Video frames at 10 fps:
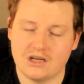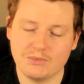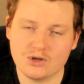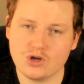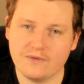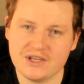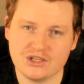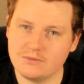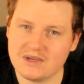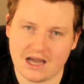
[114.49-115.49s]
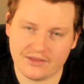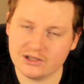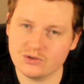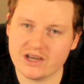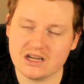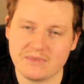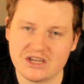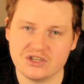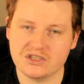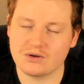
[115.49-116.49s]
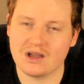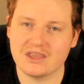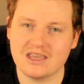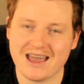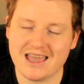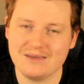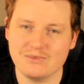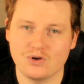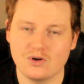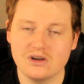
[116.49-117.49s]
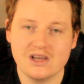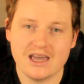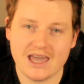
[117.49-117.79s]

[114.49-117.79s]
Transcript: Now, I'm not sure if there's going to be other little animations throughout the game or